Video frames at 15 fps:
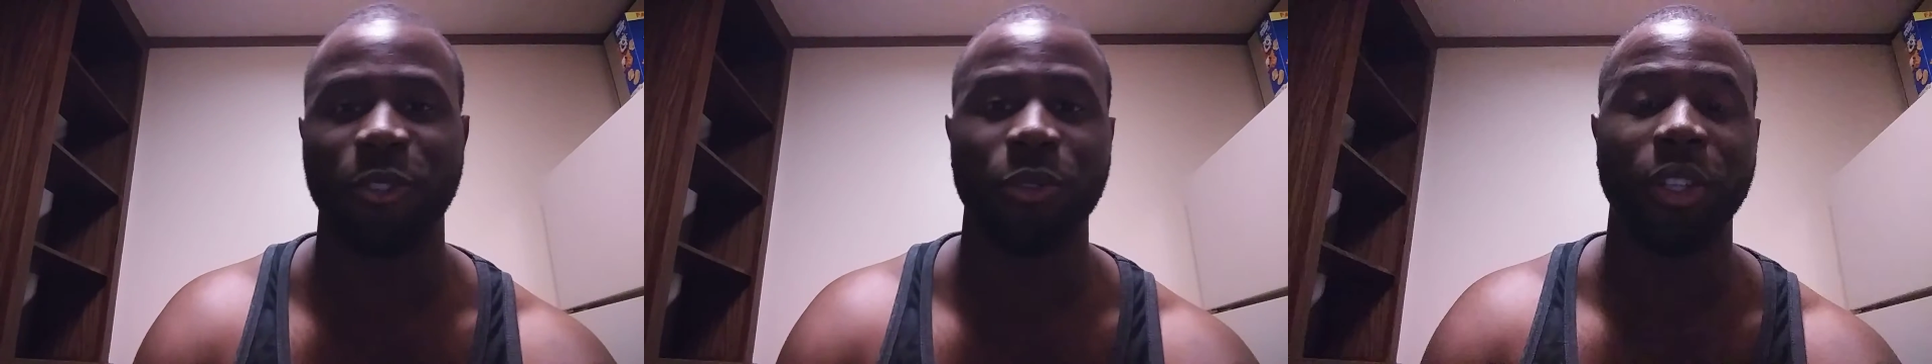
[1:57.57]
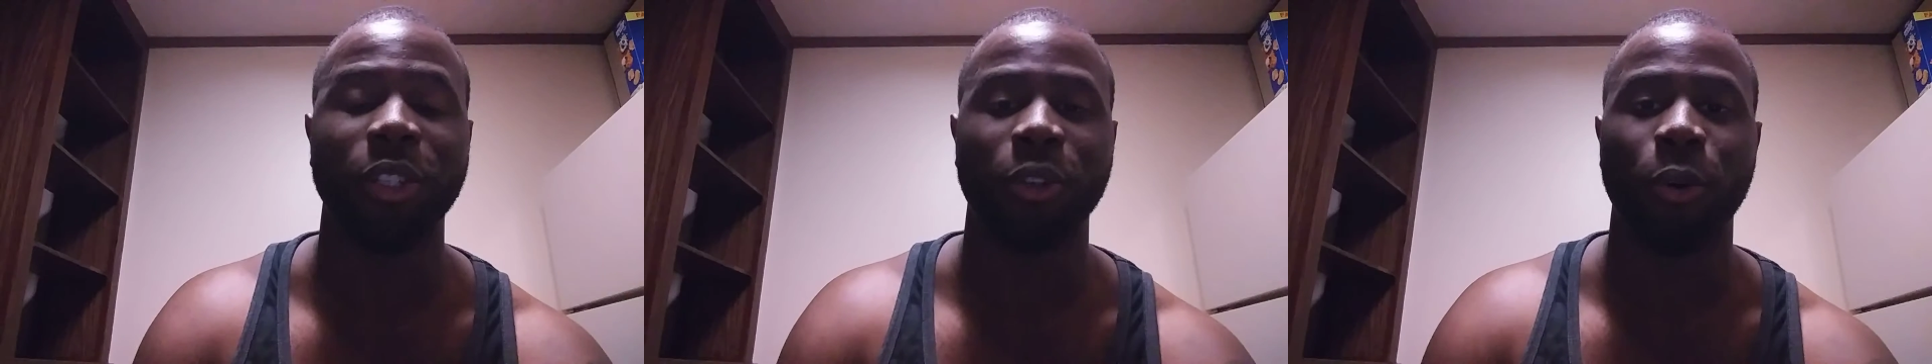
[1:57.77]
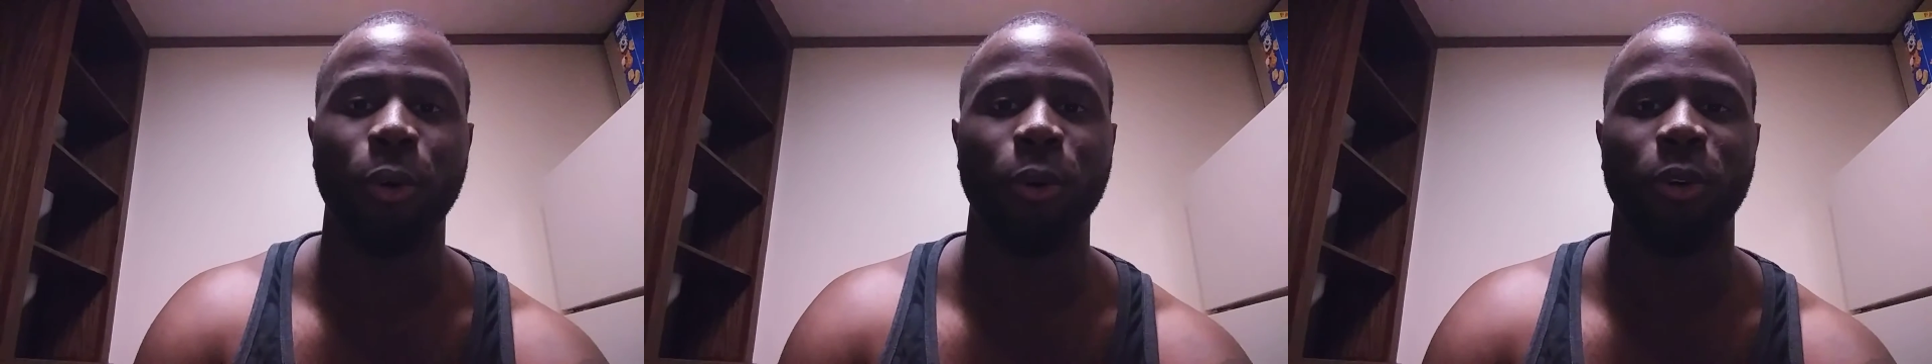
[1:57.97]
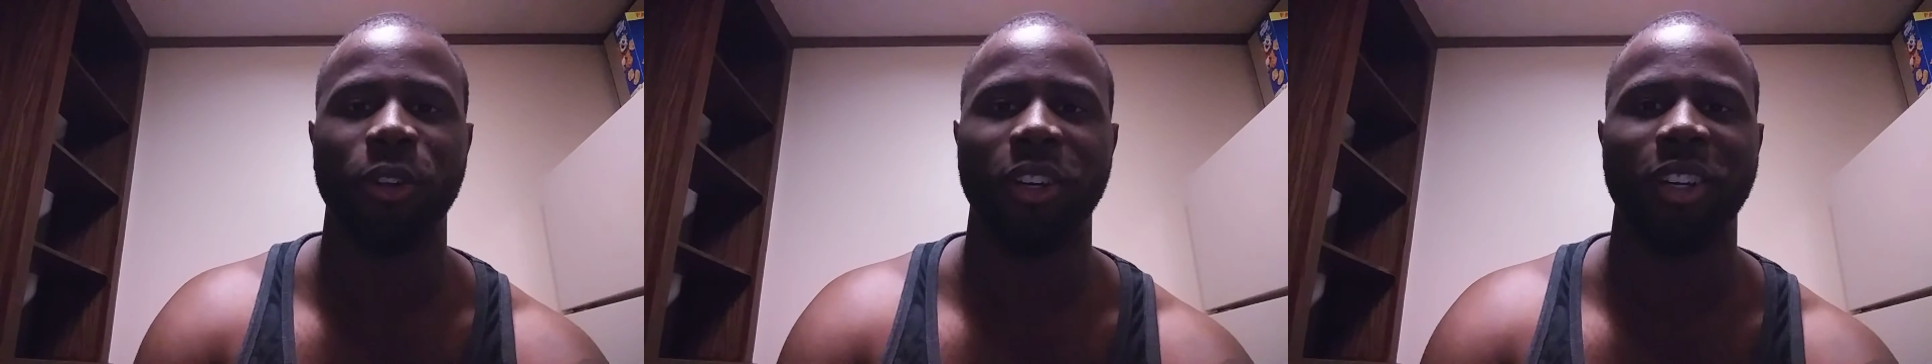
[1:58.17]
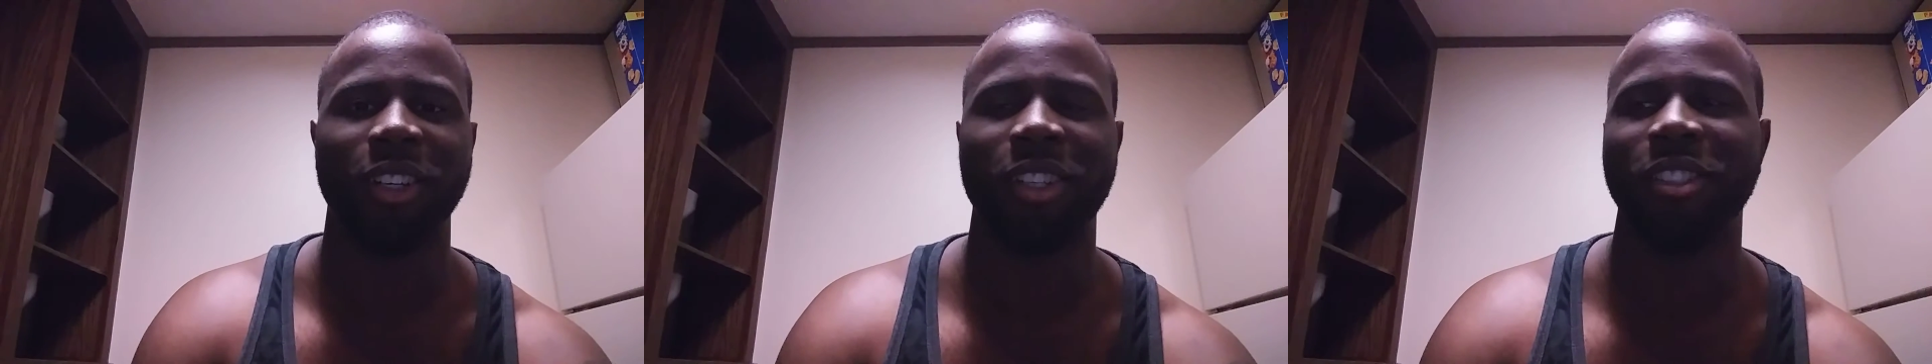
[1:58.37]
It's really
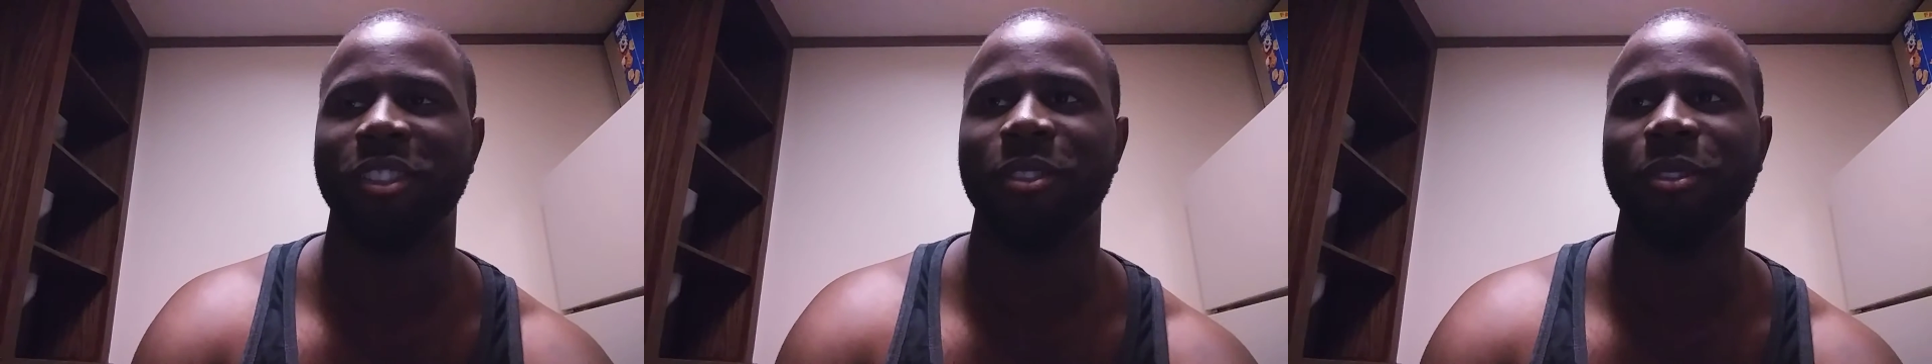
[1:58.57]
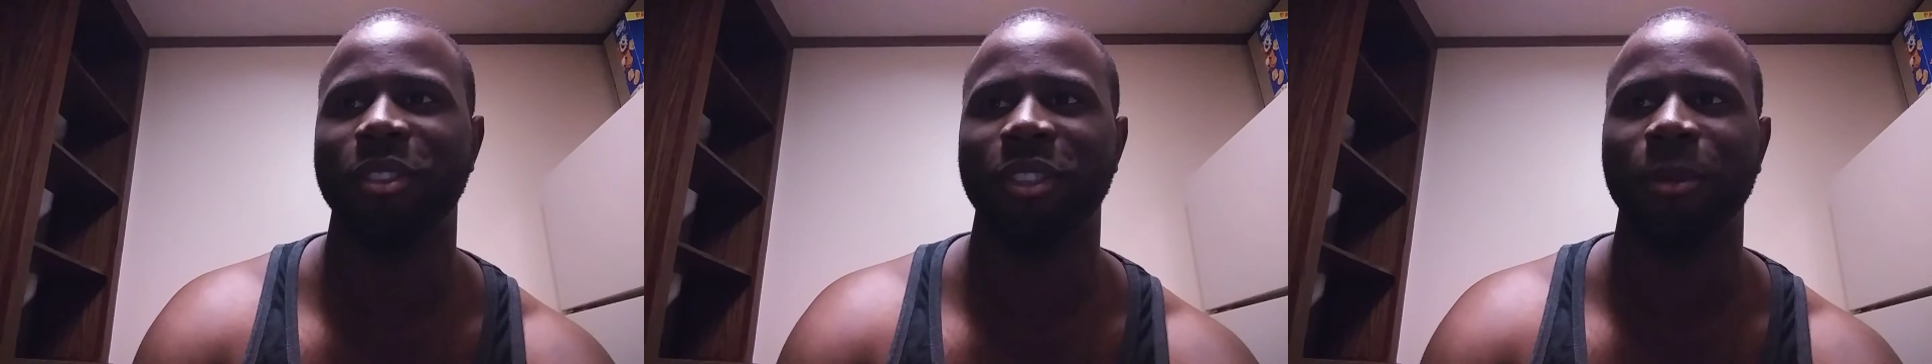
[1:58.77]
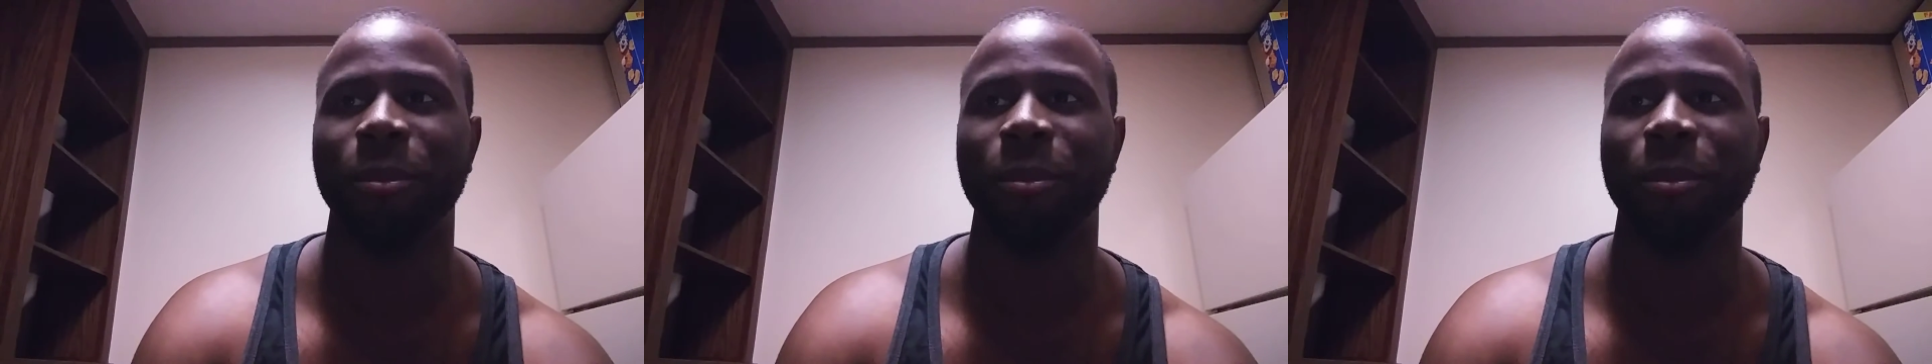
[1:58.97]
cool because the